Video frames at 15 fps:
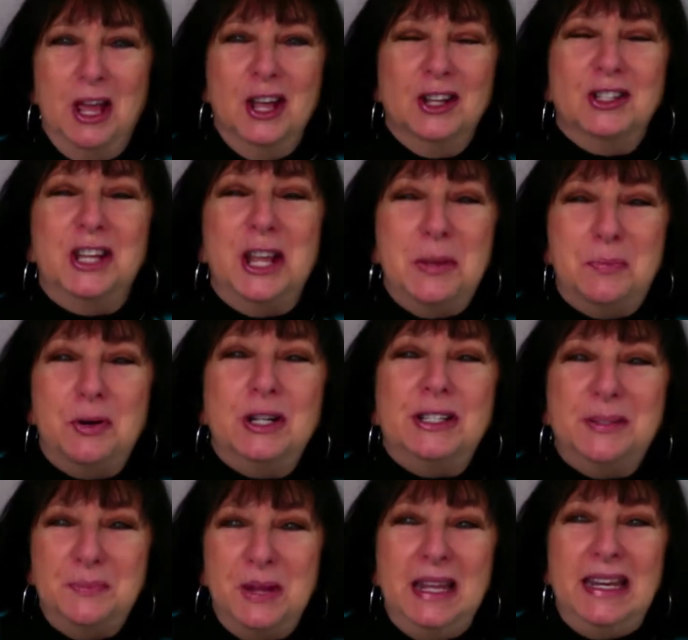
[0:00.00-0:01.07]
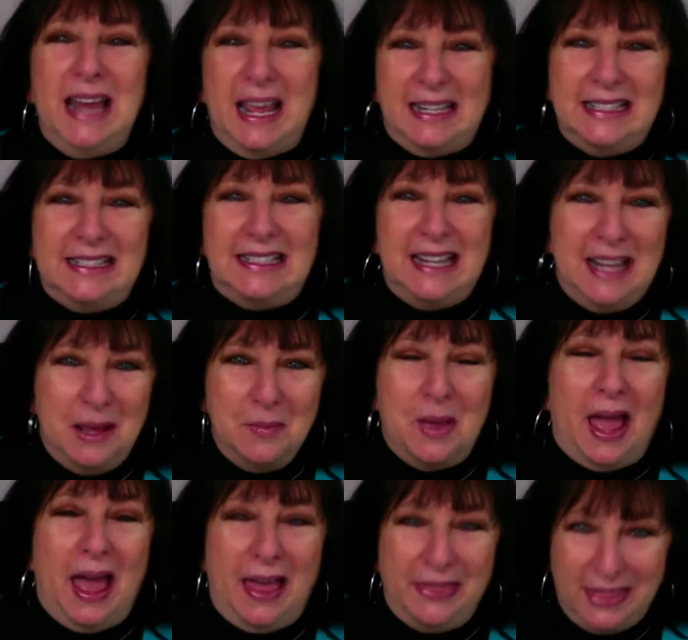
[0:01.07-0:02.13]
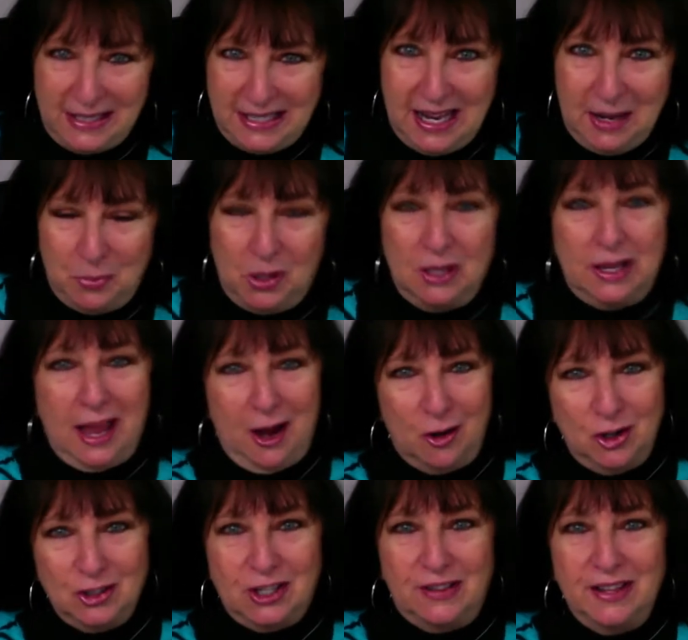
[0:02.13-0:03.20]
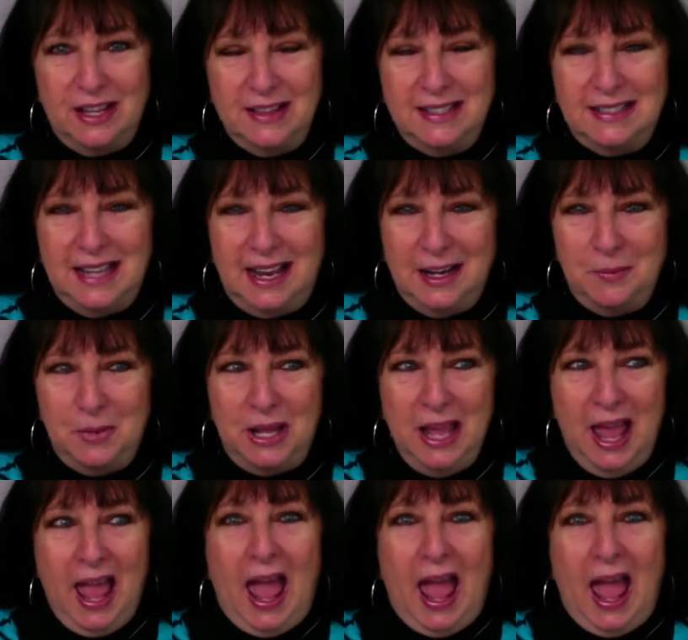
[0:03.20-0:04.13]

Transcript: So he puts me next to him at the table, and Carol's on the other side of me.